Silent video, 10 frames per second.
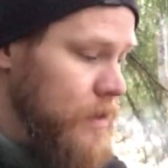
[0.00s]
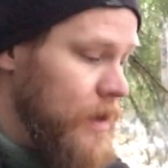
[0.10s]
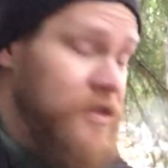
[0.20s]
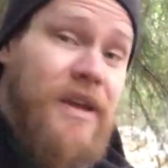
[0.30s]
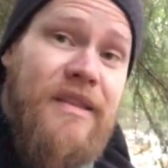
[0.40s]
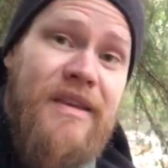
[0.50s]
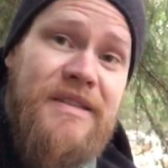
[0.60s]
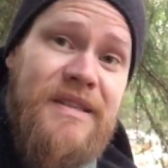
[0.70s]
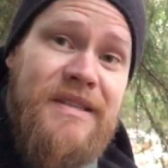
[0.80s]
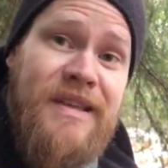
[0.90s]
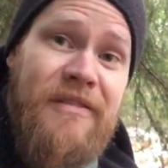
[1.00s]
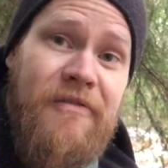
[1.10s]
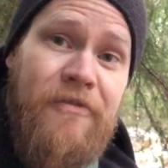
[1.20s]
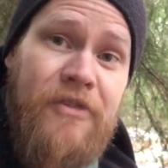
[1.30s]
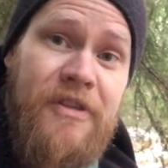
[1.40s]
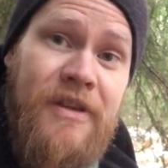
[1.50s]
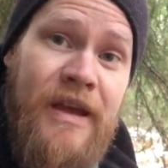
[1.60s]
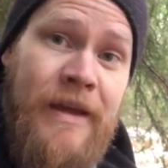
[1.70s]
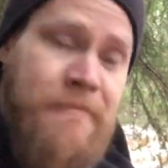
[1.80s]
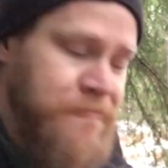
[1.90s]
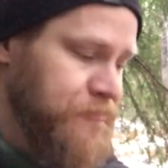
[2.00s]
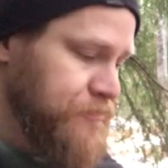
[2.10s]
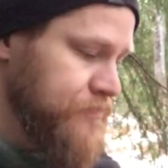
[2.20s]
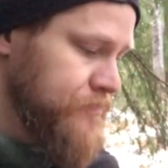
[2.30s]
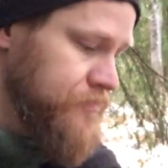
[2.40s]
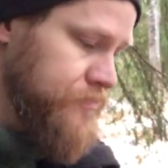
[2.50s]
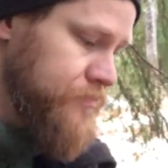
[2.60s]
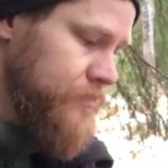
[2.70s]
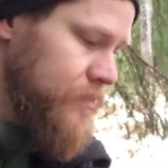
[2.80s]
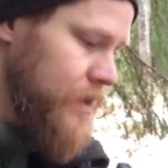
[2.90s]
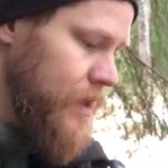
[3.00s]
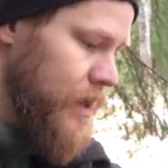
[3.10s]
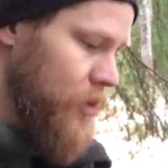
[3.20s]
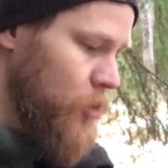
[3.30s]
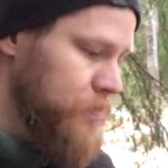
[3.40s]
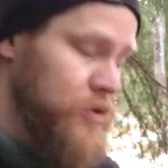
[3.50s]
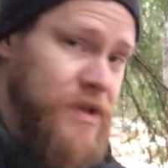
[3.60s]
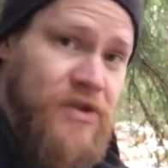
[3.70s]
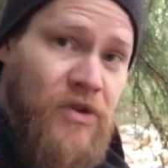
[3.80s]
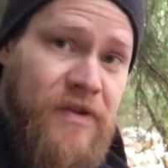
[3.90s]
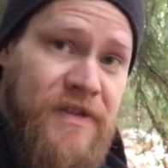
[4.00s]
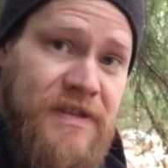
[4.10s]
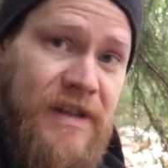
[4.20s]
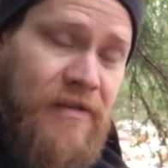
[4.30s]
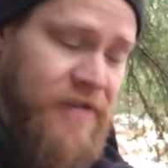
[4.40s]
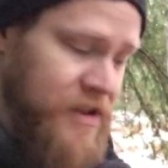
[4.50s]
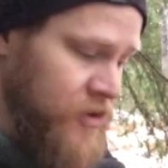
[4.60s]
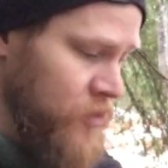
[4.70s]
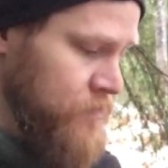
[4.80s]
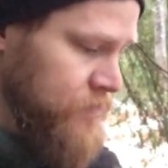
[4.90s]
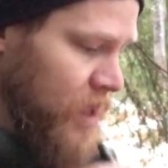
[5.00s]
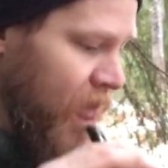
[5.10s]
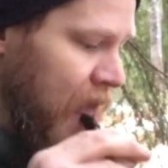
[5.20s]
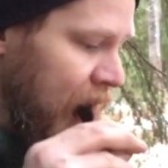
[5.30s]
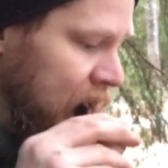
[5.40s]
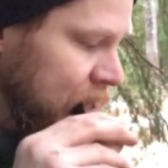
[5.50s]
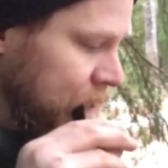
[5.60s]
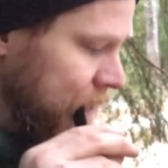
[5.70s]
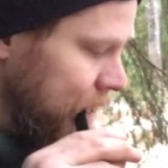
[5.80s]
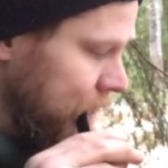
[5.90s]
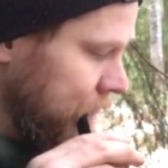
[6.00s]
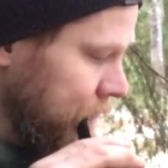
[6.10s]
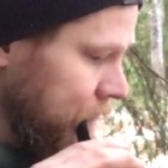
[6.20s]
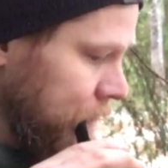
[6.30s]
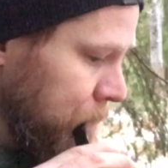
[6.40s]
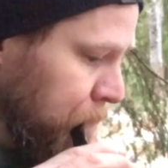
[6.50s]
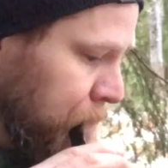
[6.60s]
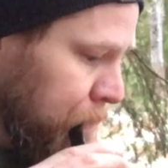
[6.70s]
I think this is it for today. I hope you enjoy this little video, and I'll